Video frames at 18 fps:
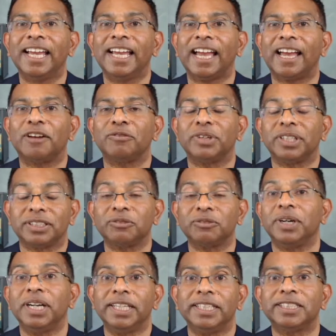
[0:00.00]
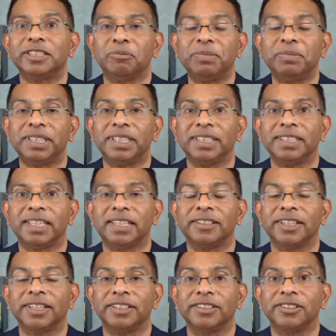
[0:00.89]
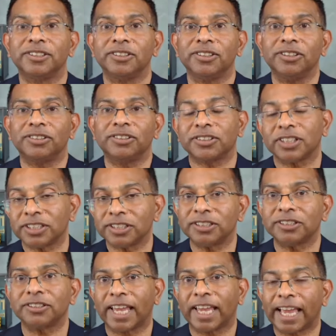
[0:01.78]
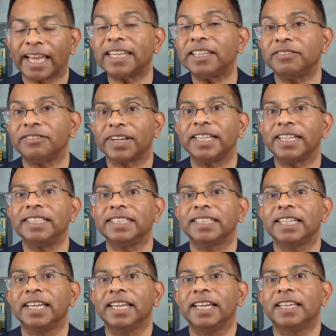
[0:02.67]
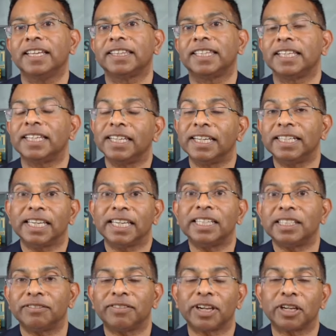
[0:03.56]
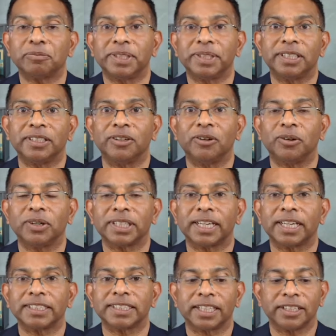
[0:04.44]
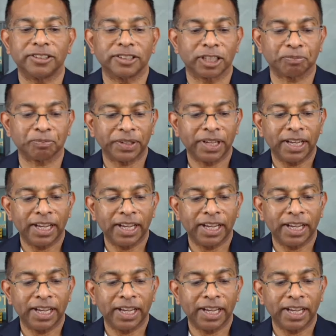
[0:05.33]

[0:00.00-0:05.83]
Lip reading: It's a really simple thing that you can do just to elevate the learning and development in your organization.